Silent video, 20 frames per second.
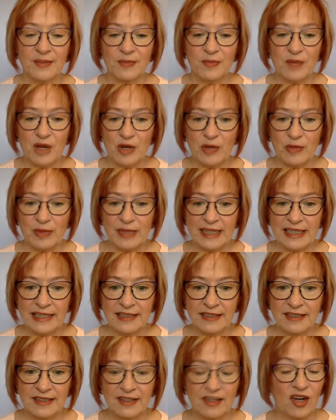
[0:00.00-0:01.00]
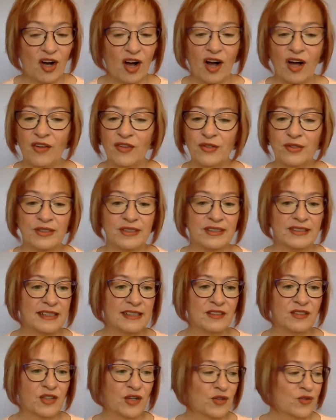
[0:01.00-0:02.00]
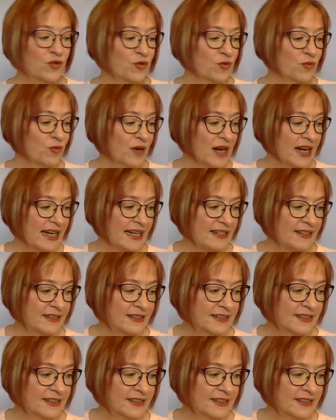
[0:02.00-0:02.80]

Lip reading: moment. All those things are great.